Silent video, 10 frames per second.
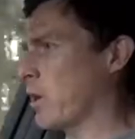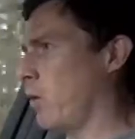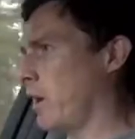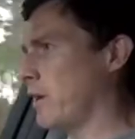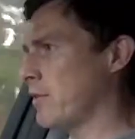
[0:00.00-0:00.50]

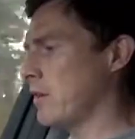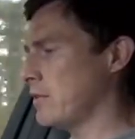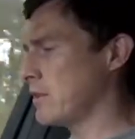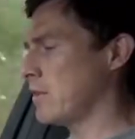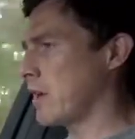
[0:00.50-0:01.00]
quiet, though you
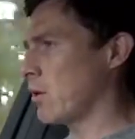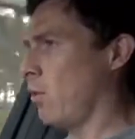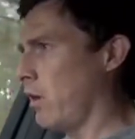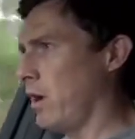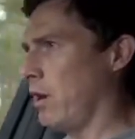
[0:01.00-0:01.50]
do get
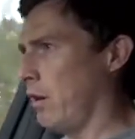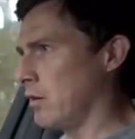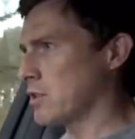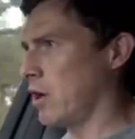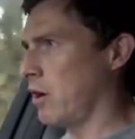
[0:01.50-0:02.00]
quite a
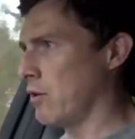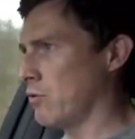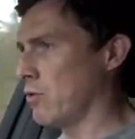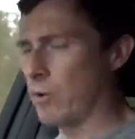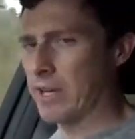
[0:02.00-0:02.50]
lot of tyre
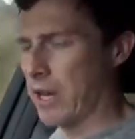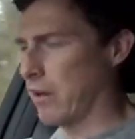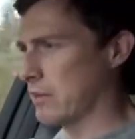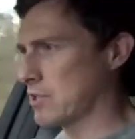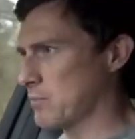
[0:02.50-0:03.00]
roar when you're
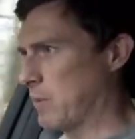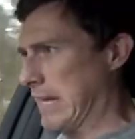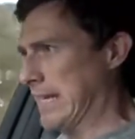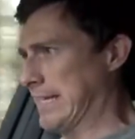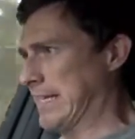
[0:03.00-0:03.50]
going at
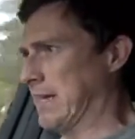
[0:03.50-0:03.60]
speed.